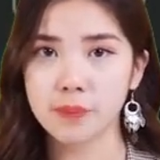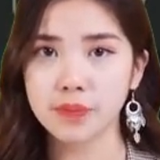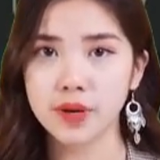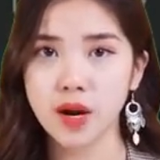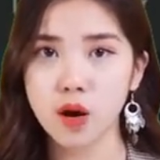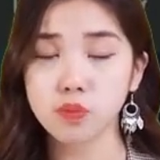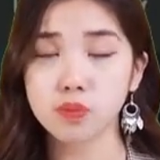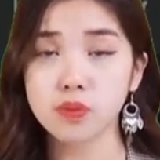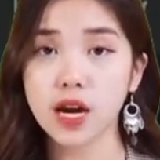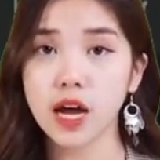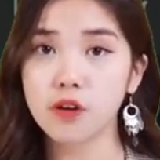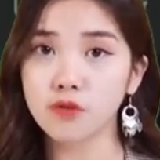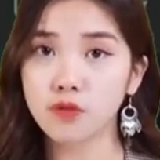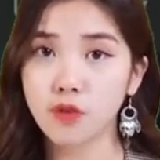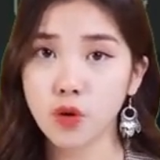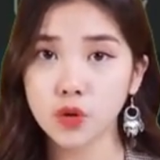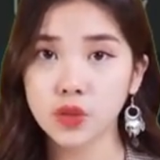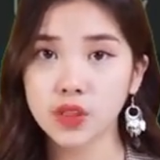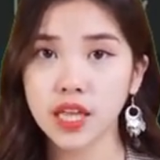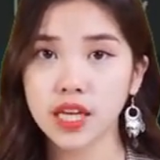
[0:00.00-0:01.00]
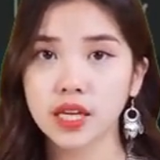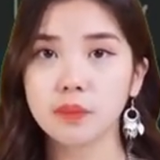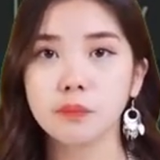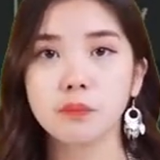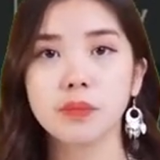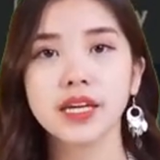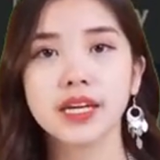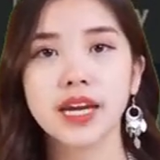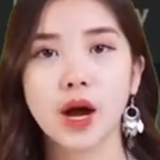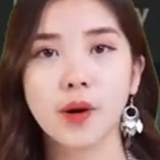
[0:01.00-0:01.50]
galoshes I got at
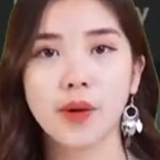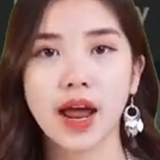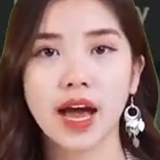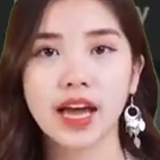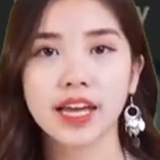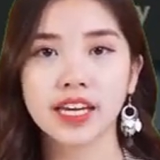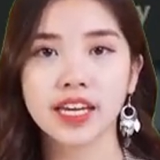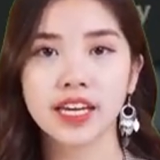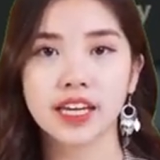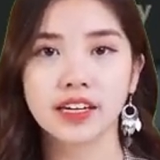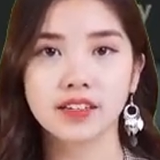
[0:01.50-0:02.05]
IKEA.